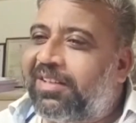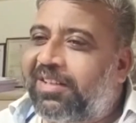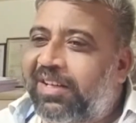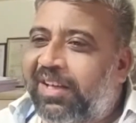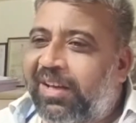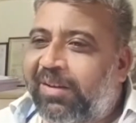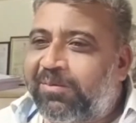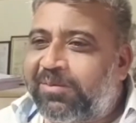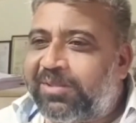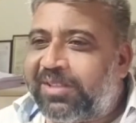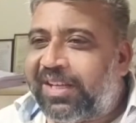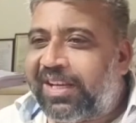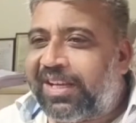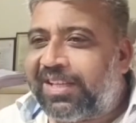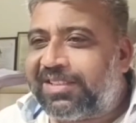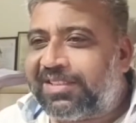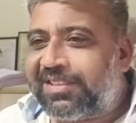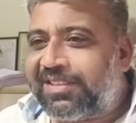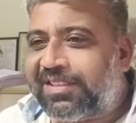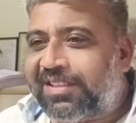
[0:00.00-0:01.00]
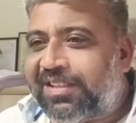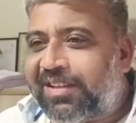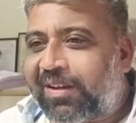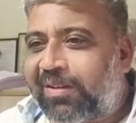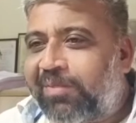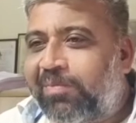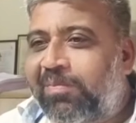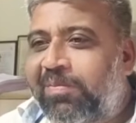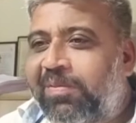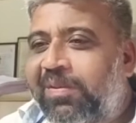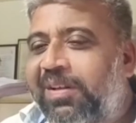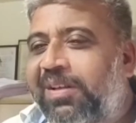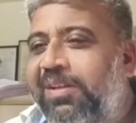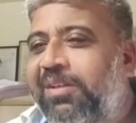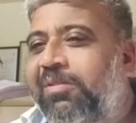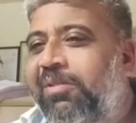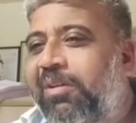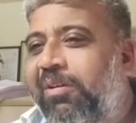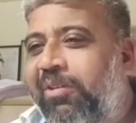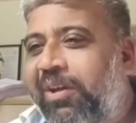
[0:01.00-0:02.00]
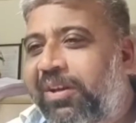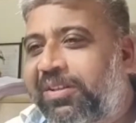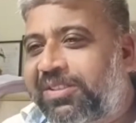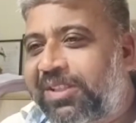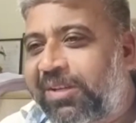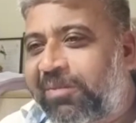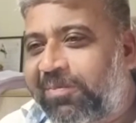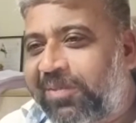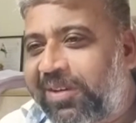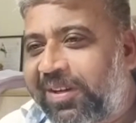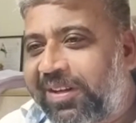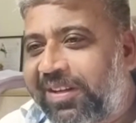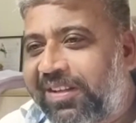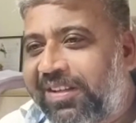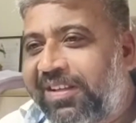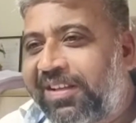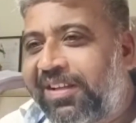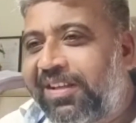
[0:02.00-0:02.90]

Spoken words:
TMC has come, you have accepted.